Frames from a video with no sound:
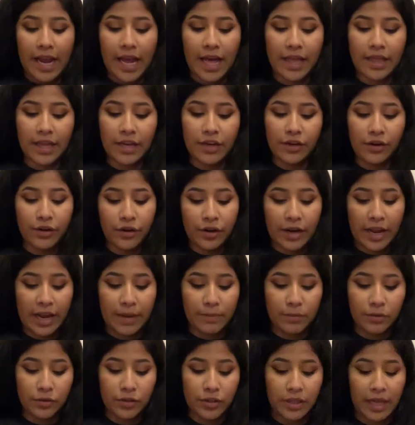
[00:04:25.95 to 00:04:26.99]
and then you're
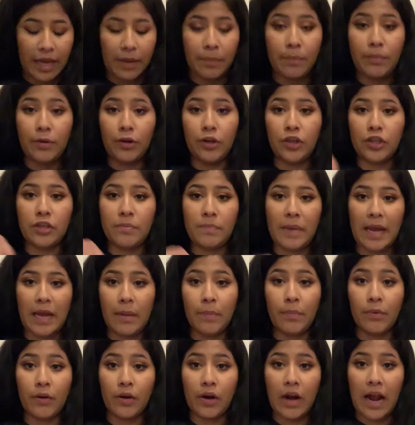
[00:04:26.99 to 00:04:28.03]
able to like push
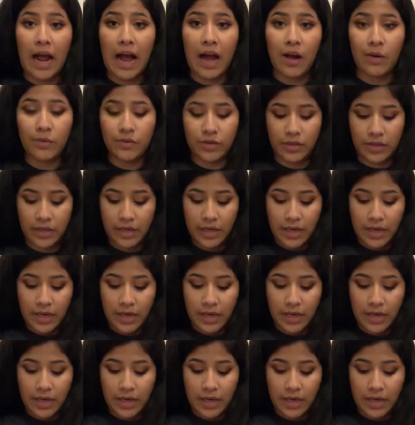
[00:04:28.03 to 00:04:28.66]
paper out